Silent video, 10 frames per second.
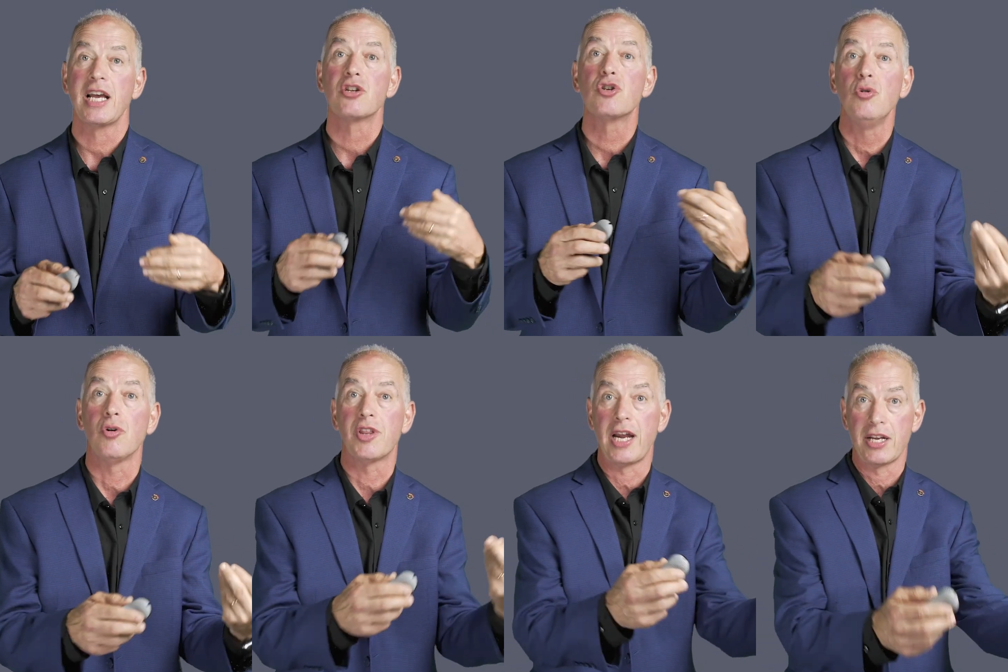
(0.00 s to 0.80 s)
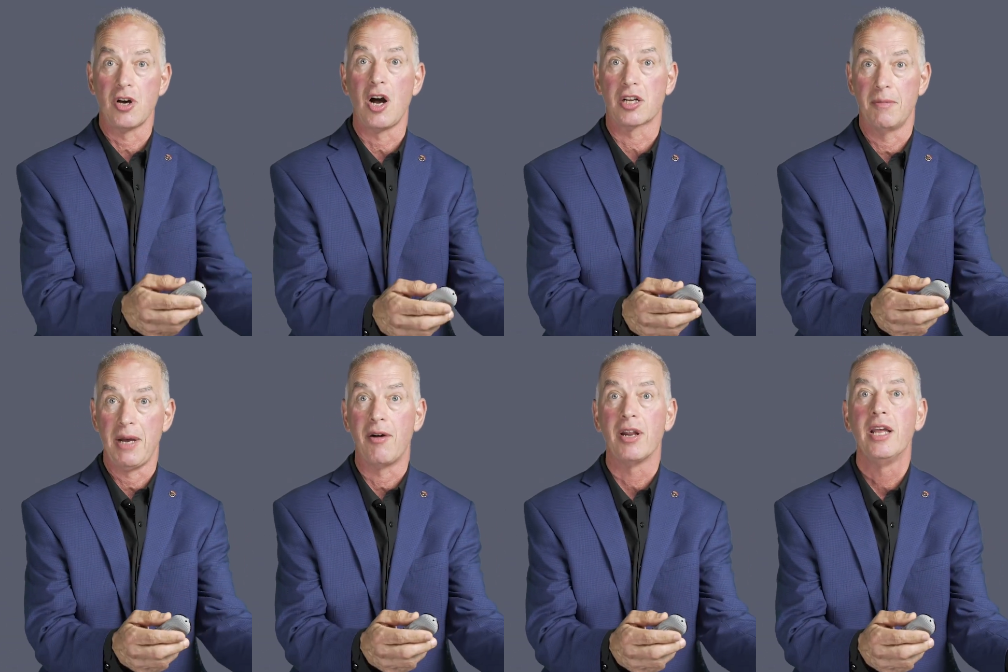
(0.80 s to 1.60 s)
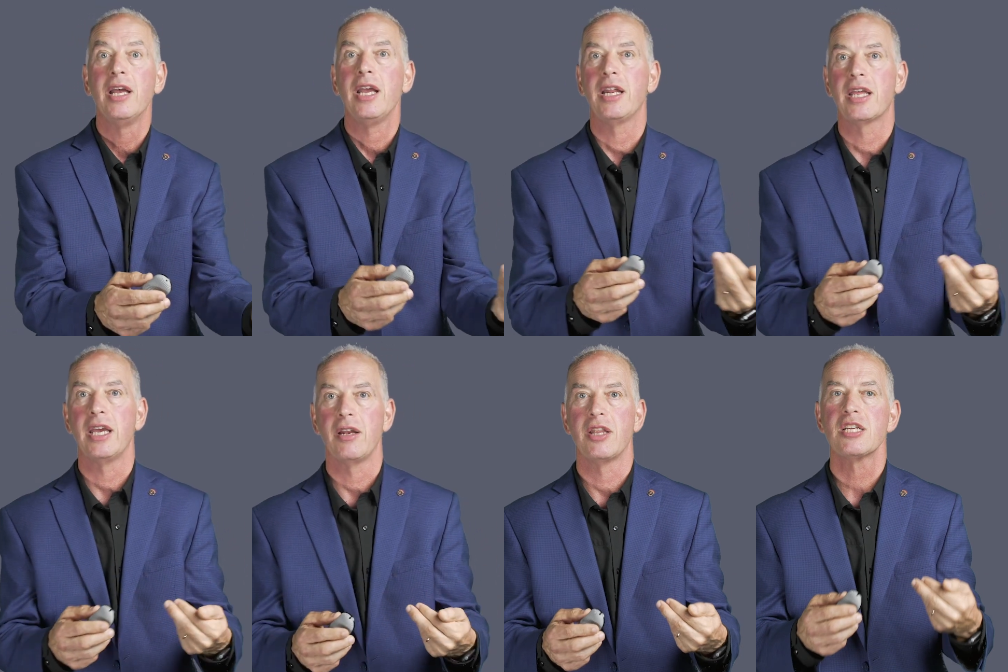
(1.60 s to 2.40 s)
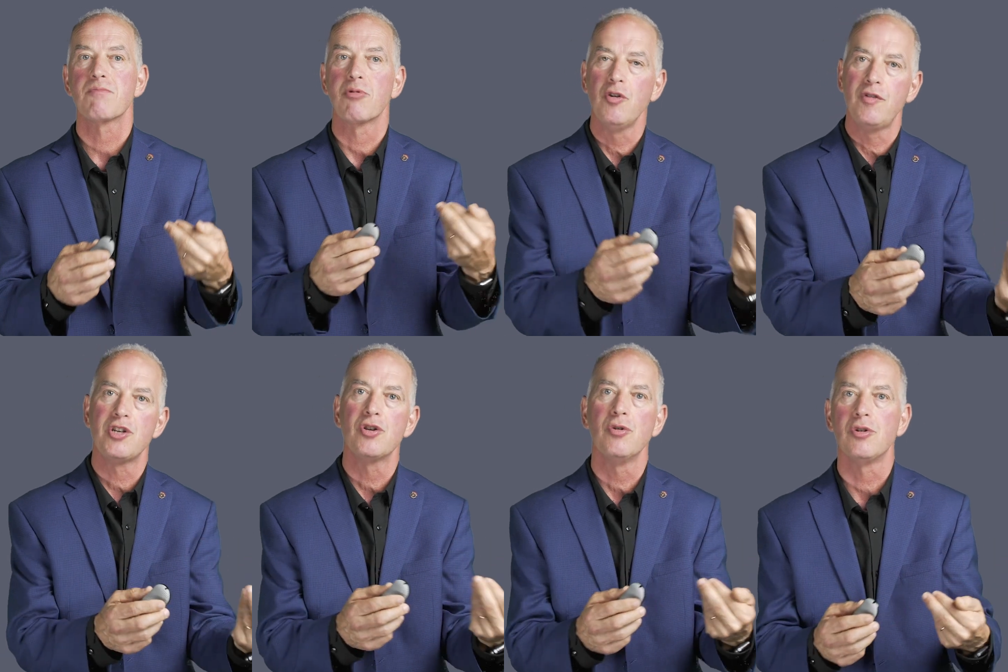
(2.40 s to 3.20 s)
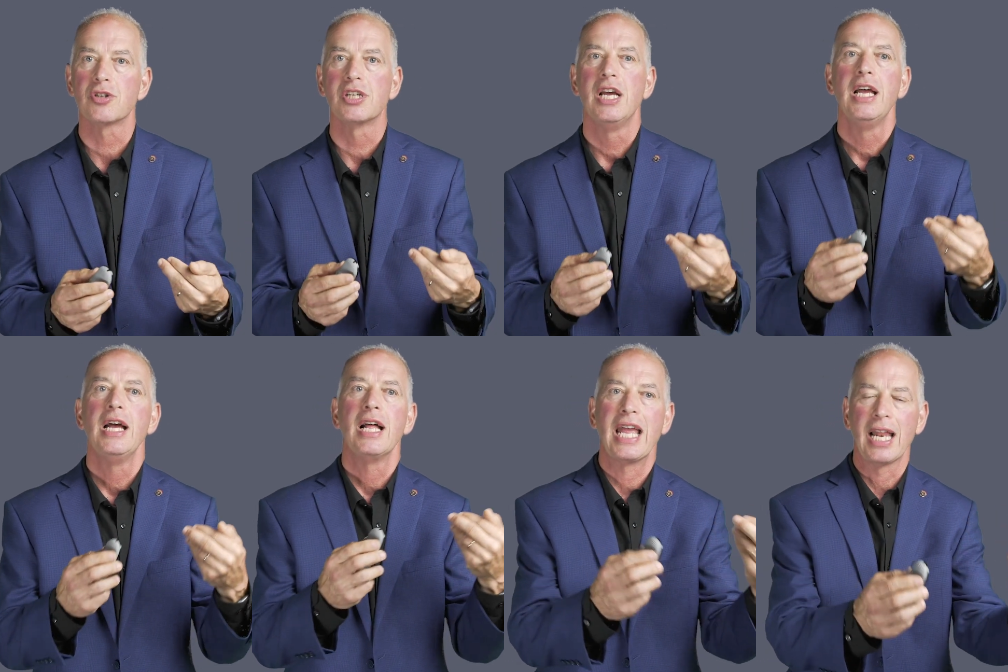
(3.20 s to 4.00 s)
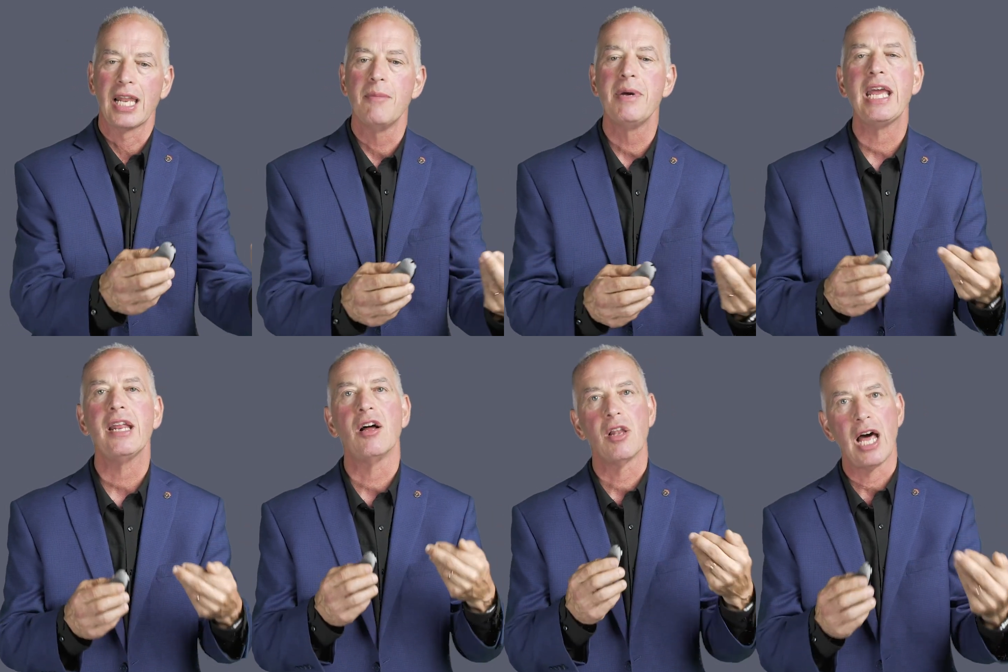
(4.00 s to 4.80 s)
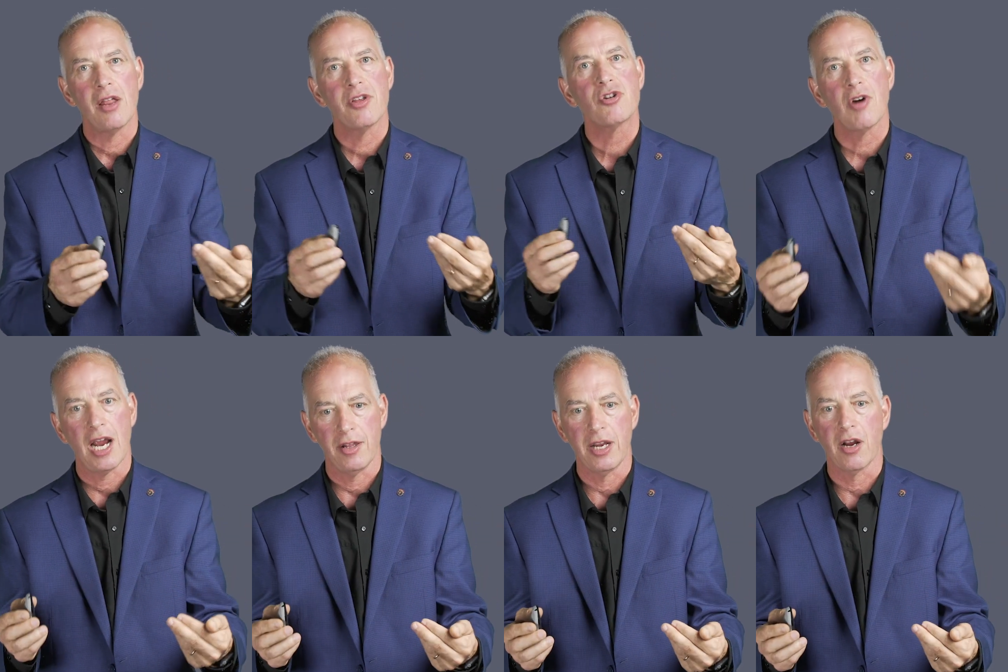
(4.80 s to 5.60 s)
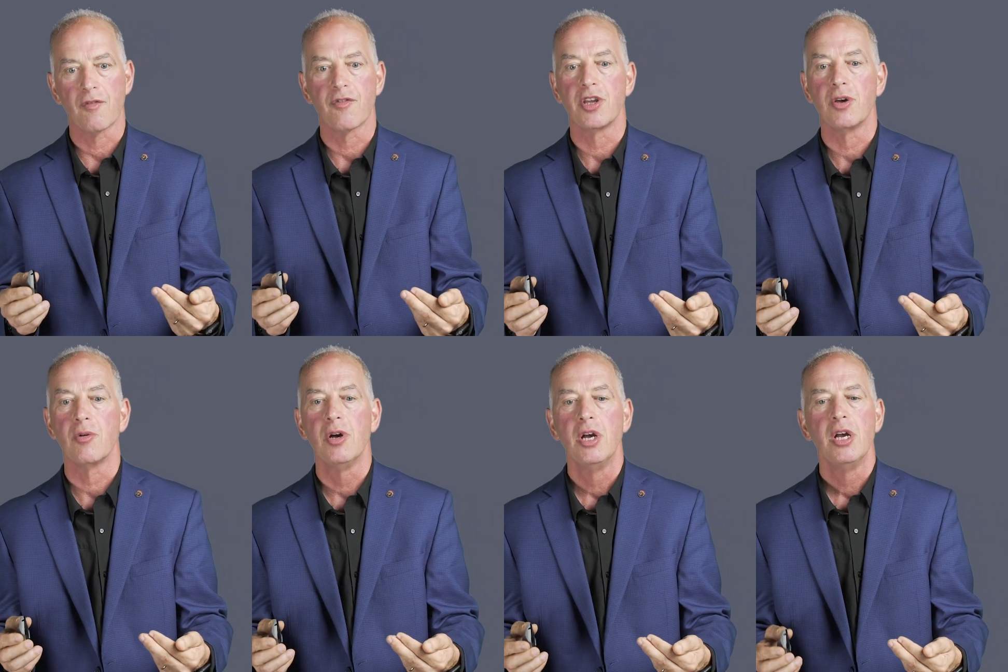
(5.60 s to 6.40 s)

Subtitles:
that tool that I talked about. And again, these proven tools eliminate a lot of the trial and error for you.